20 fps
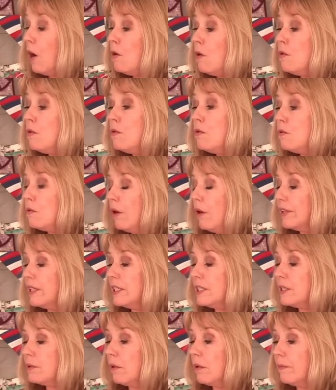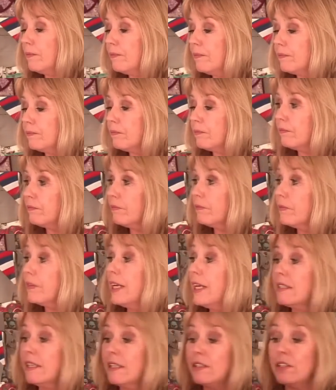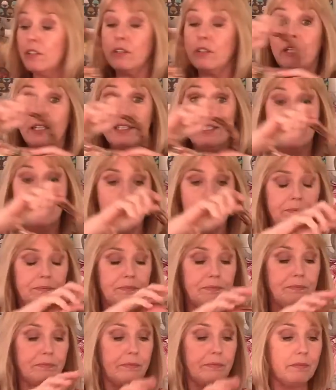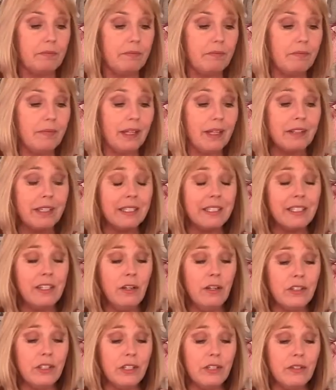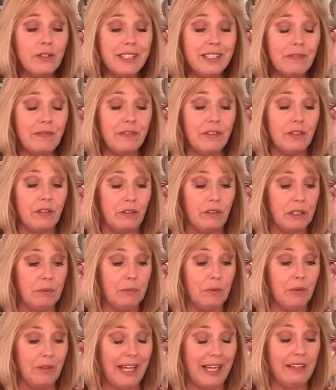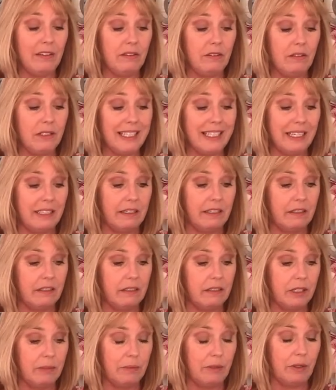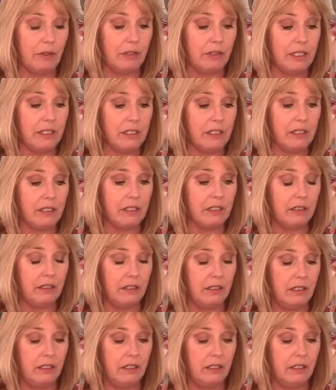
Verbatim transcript: Oh, on this one? Yes, that's a good idea. It's not too difficult to put the handles in, to be honest.